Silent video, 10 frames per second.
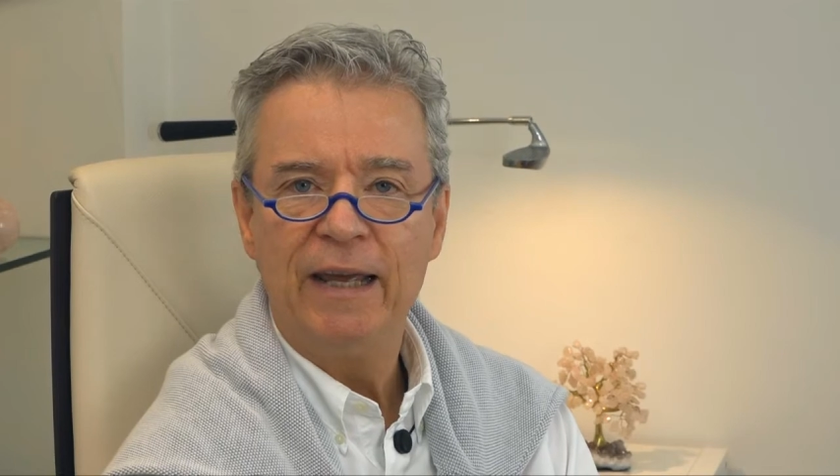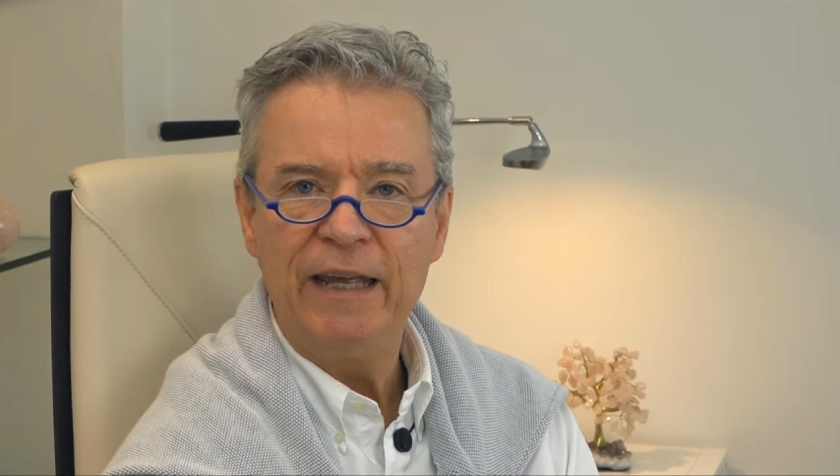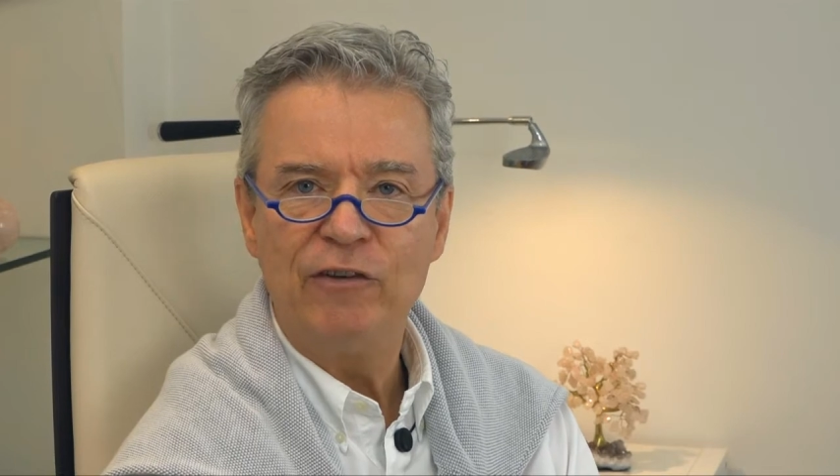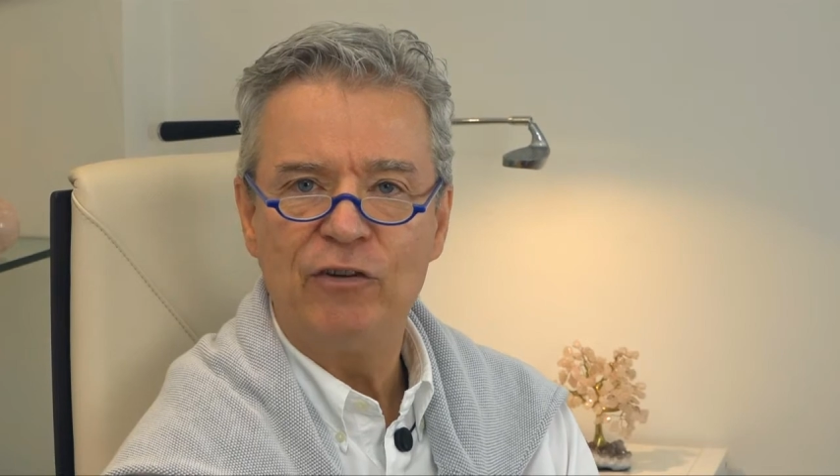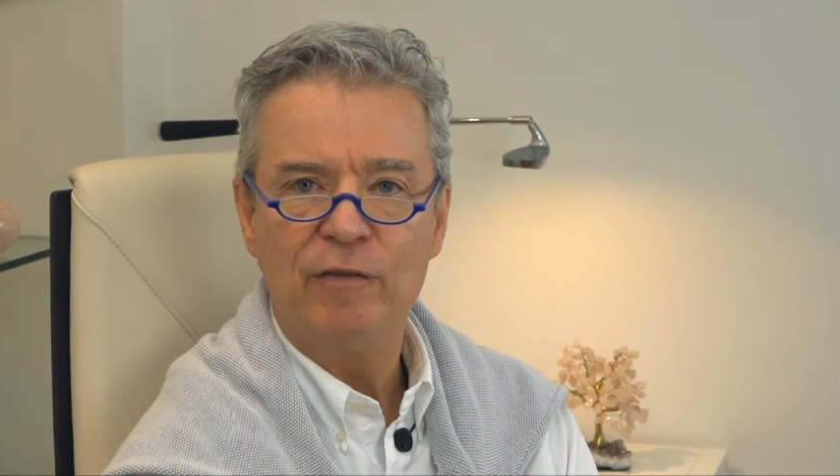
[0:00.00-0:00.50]

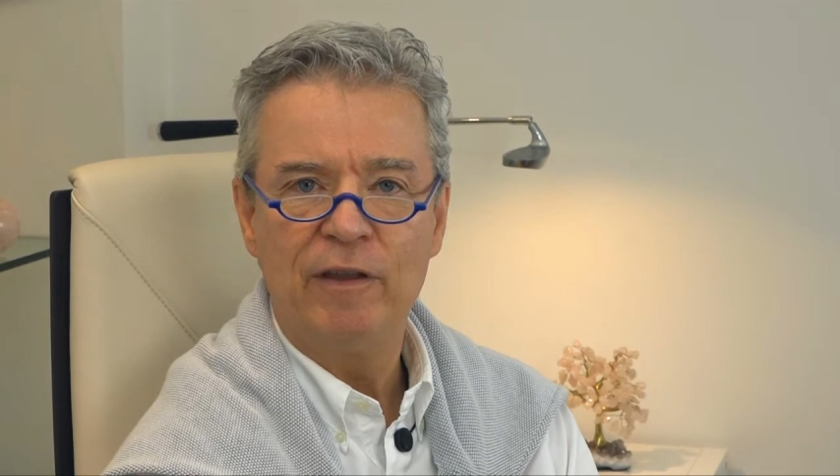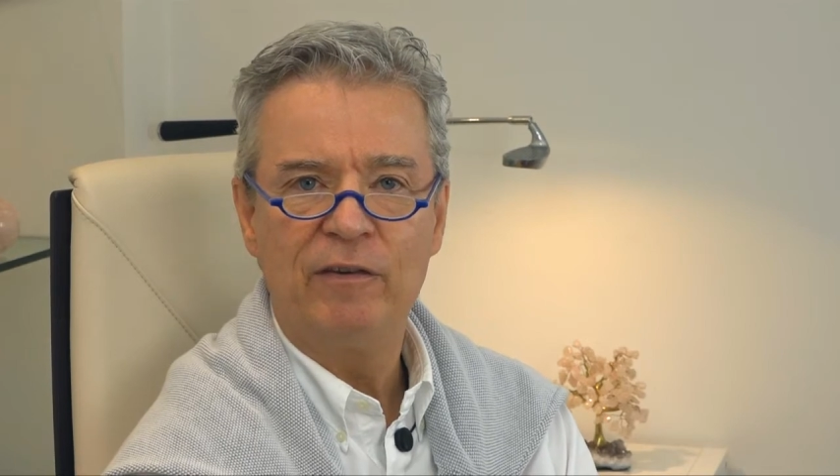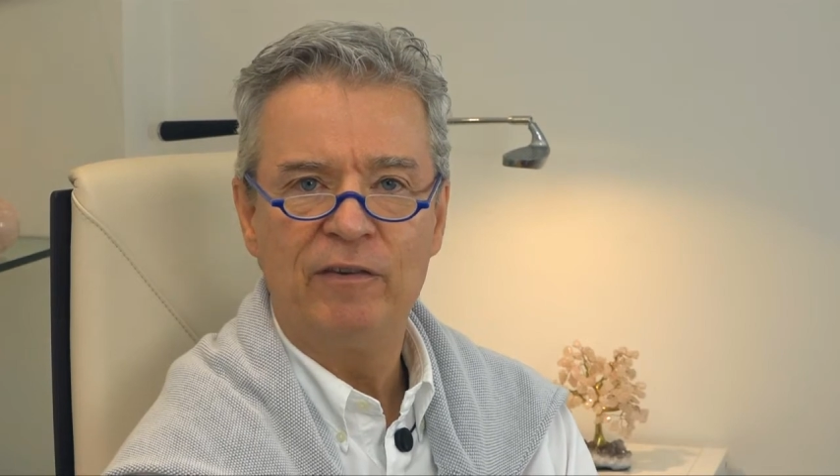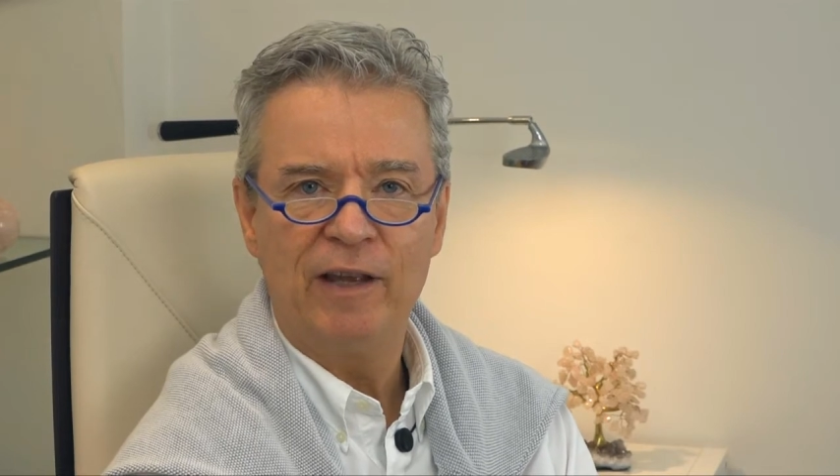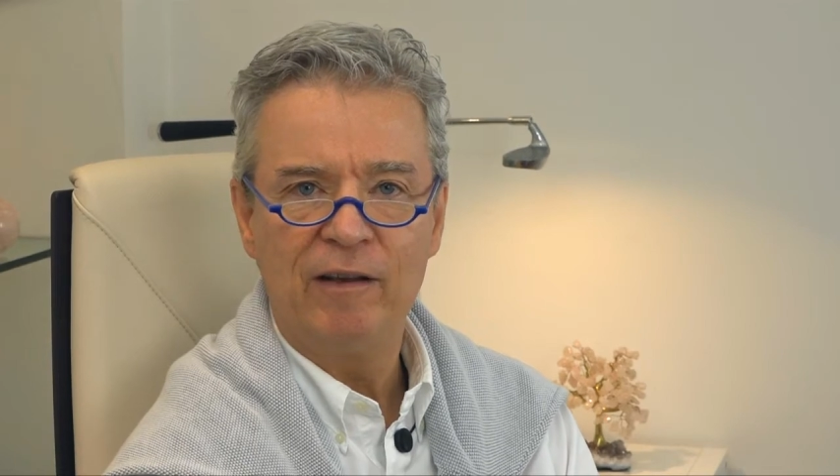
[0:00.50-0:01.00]
Each of
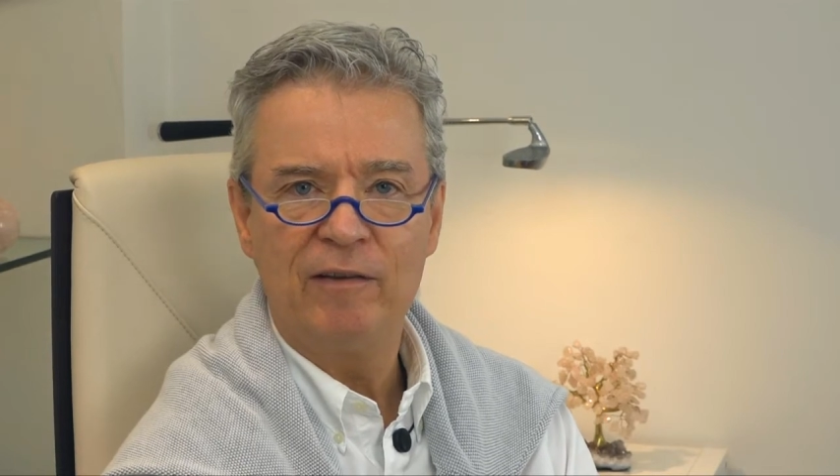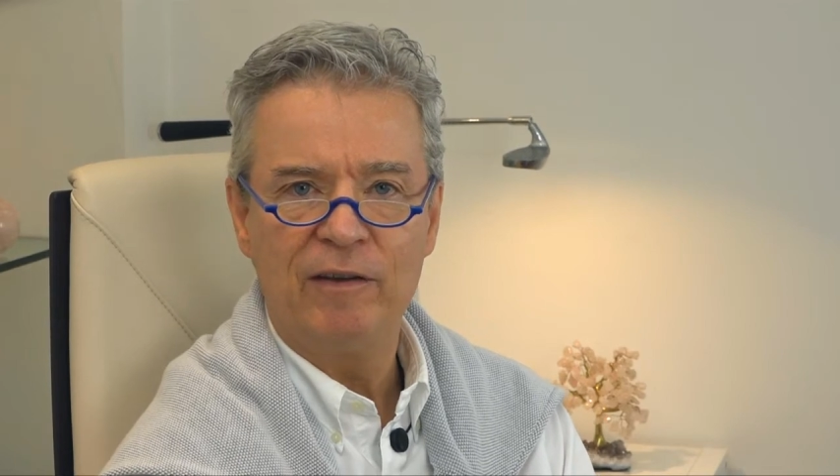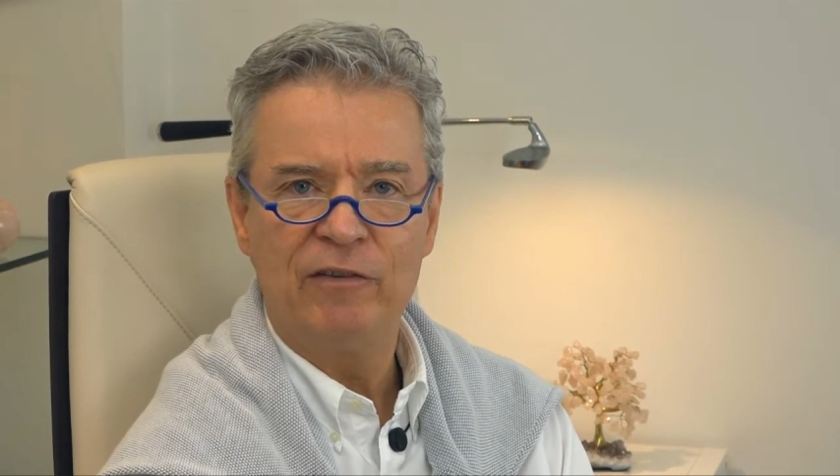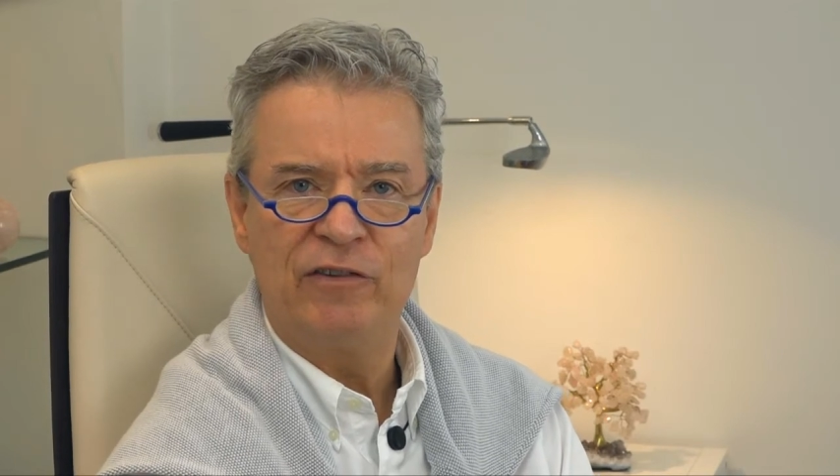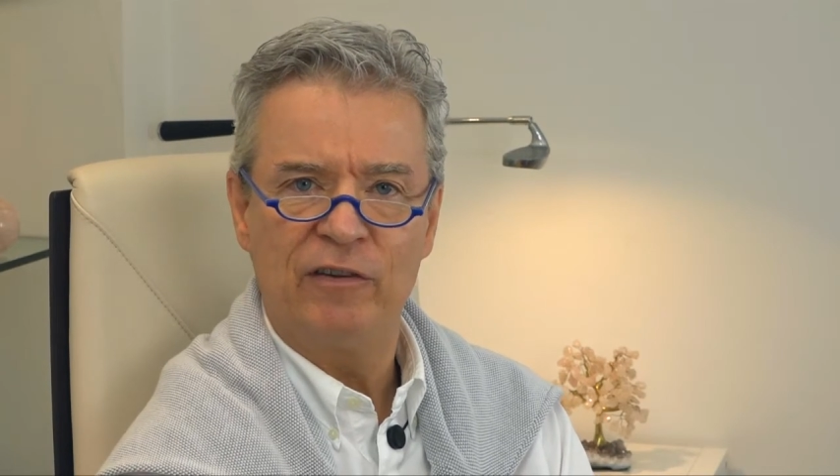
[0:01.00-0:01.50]
these cells
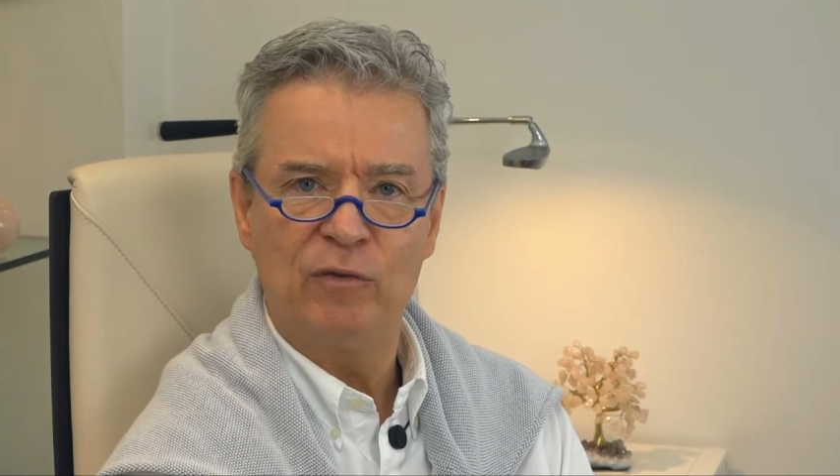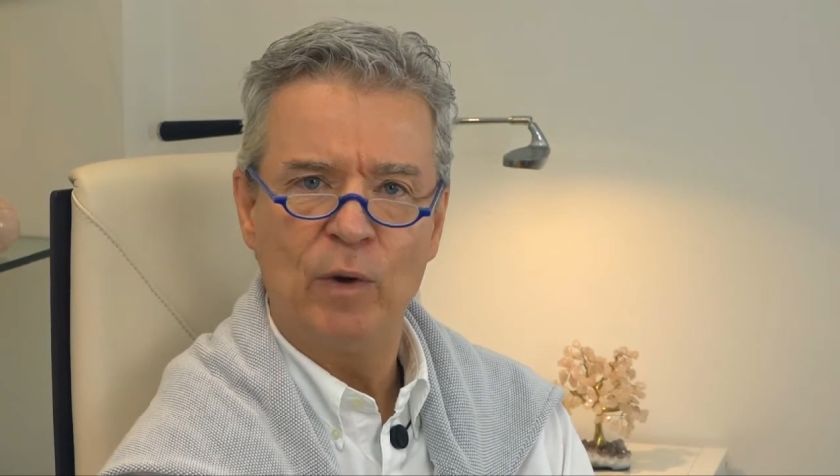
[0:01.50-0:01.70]
is just